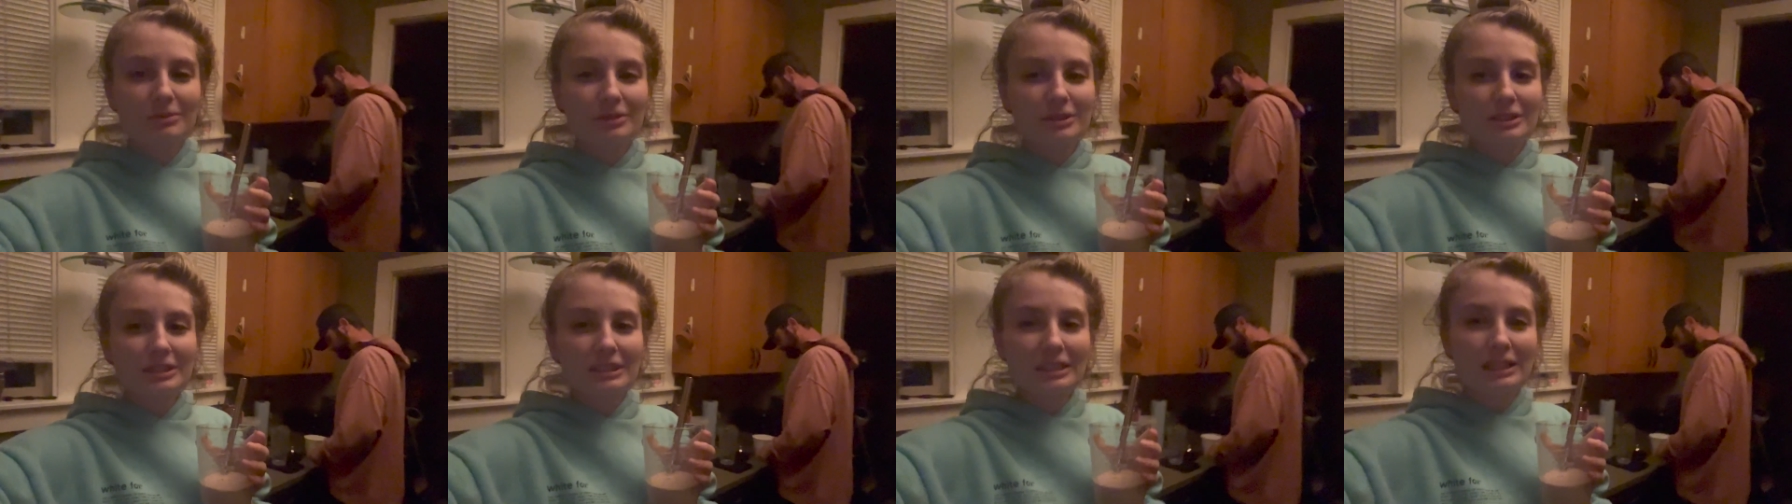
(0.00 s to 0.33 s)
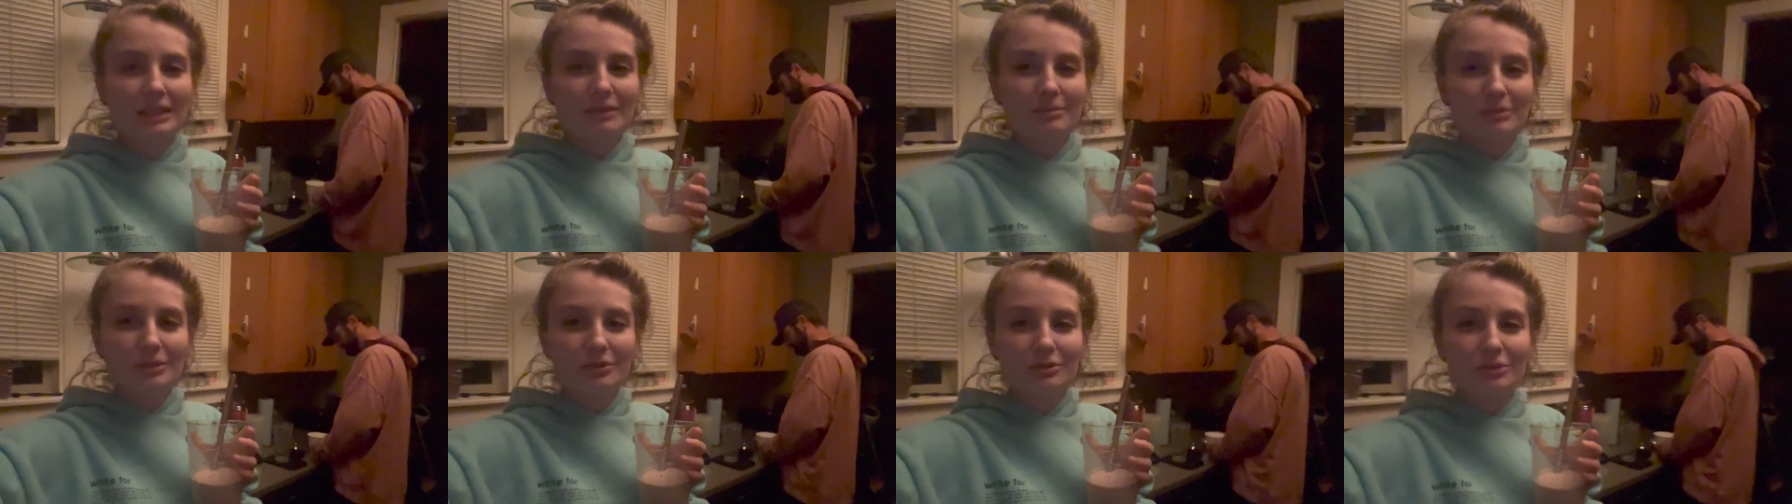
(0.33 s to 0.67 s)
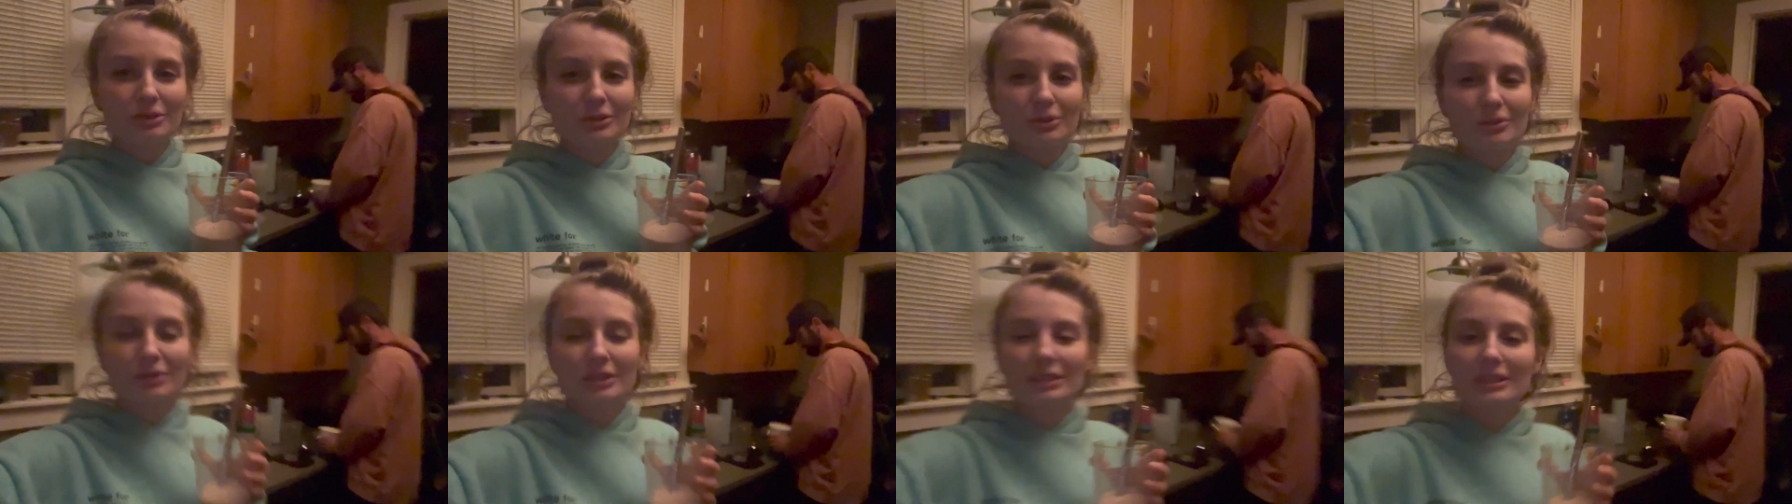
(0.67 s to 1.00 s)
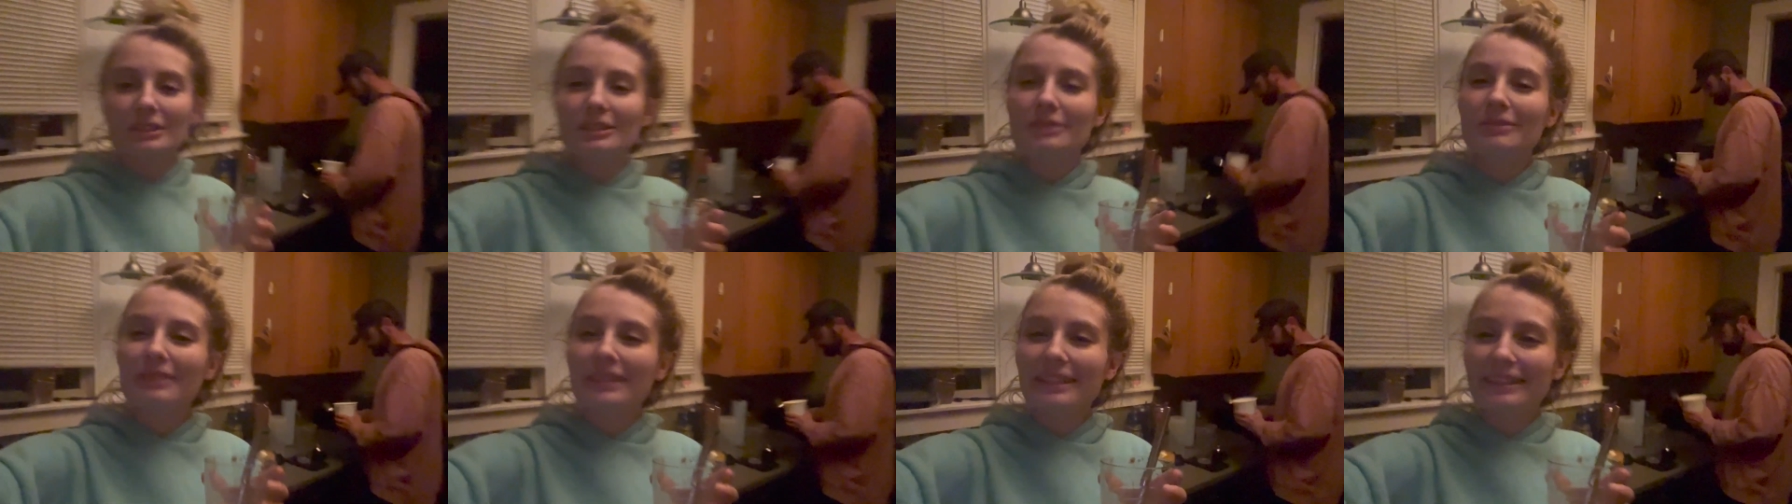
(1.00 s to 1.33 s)
more time before work
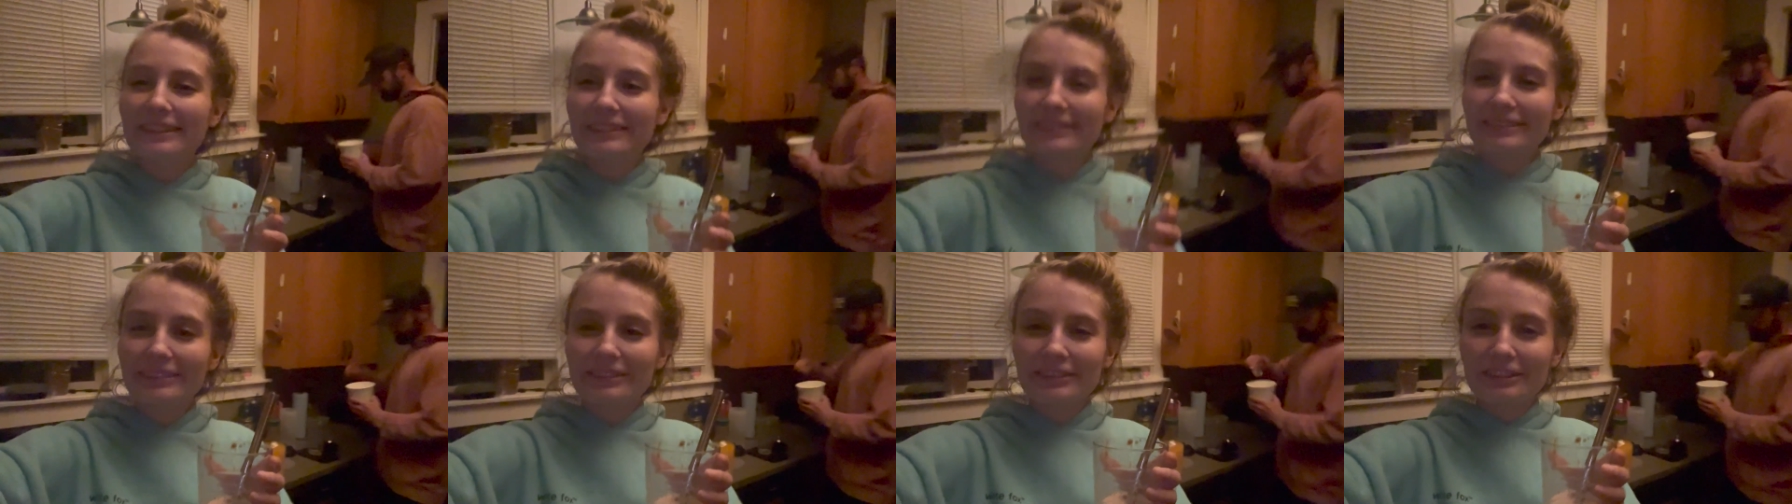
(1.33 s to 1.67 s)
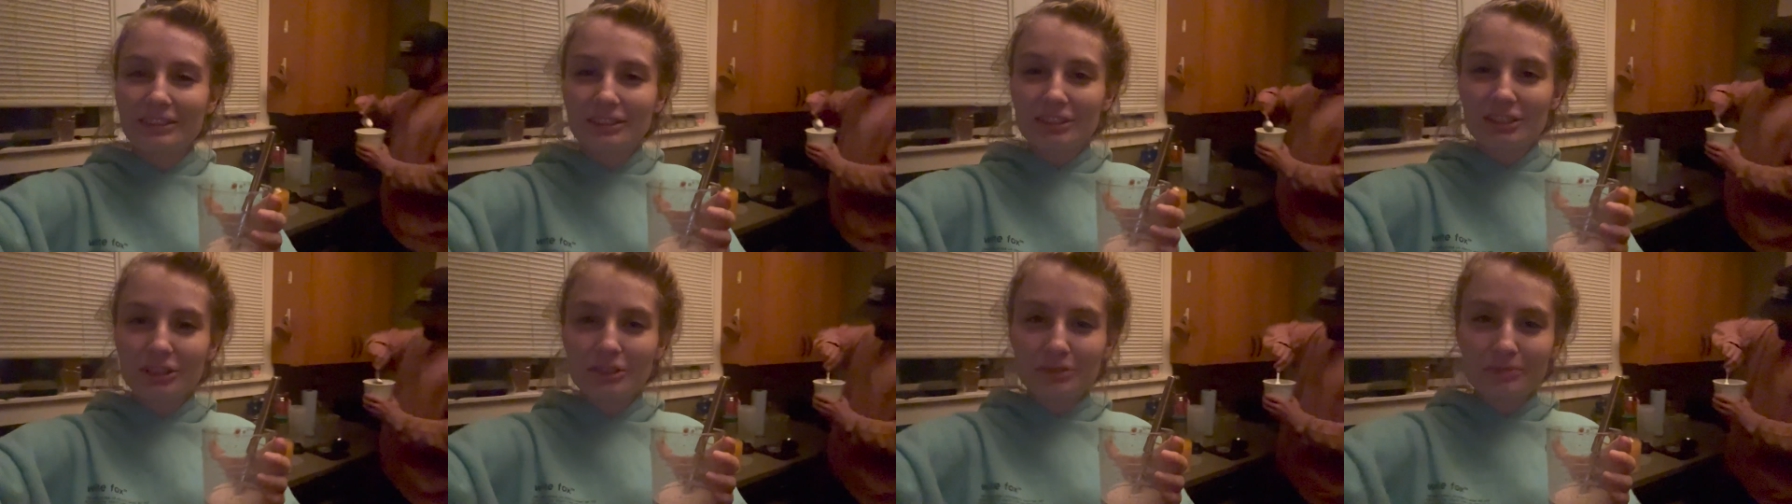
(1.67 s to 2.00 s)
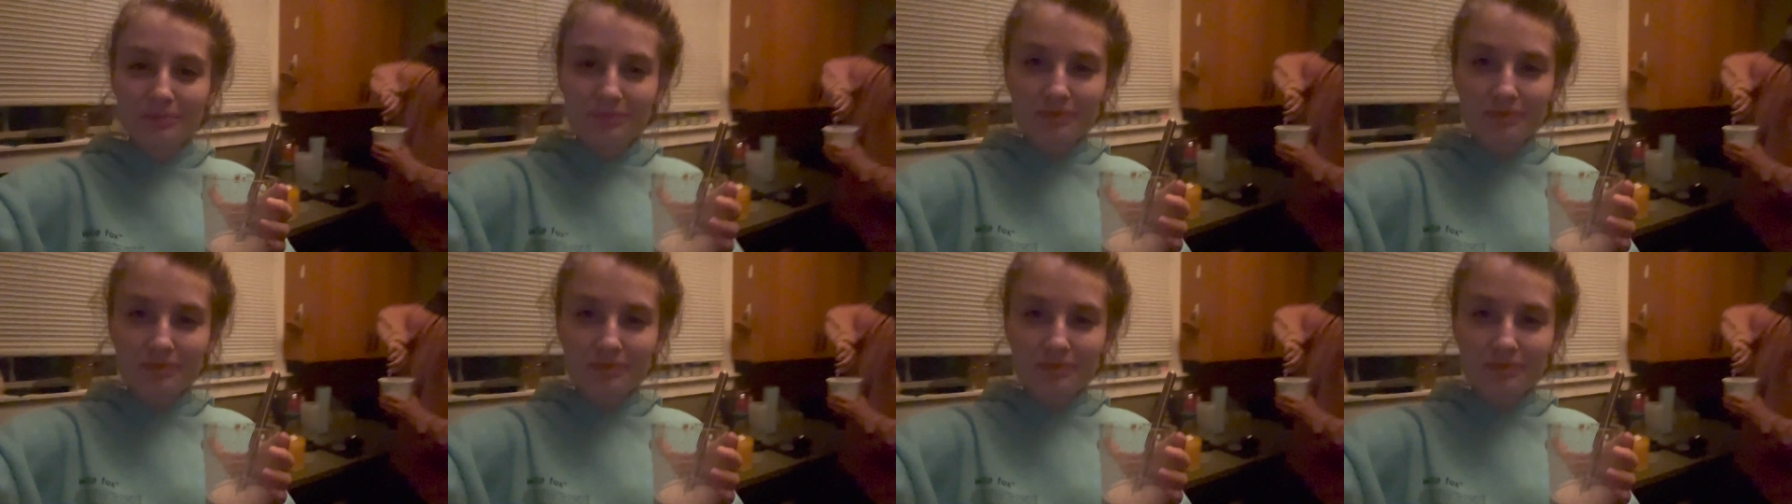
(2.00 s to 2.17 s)
to make his lunch.